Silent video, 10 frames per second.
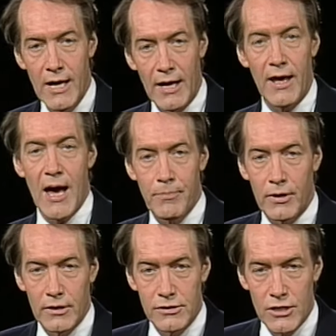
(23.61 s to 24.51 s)
and
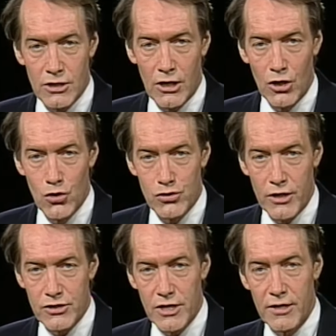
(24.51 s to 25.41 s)
Hapgood just closed
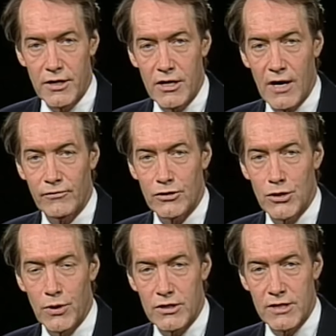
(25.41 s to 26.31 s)
on Sunday after
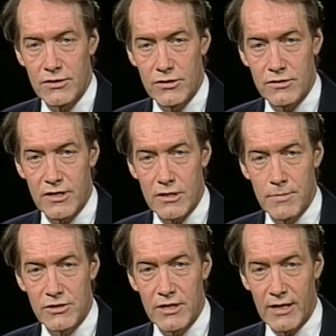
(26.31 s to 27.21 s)
two extensions at the
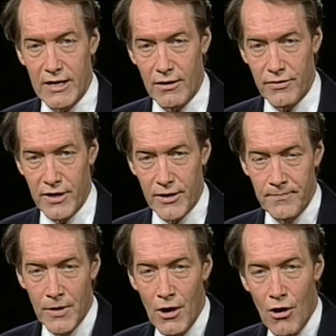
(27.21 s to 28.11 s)
Mitzigena Theater.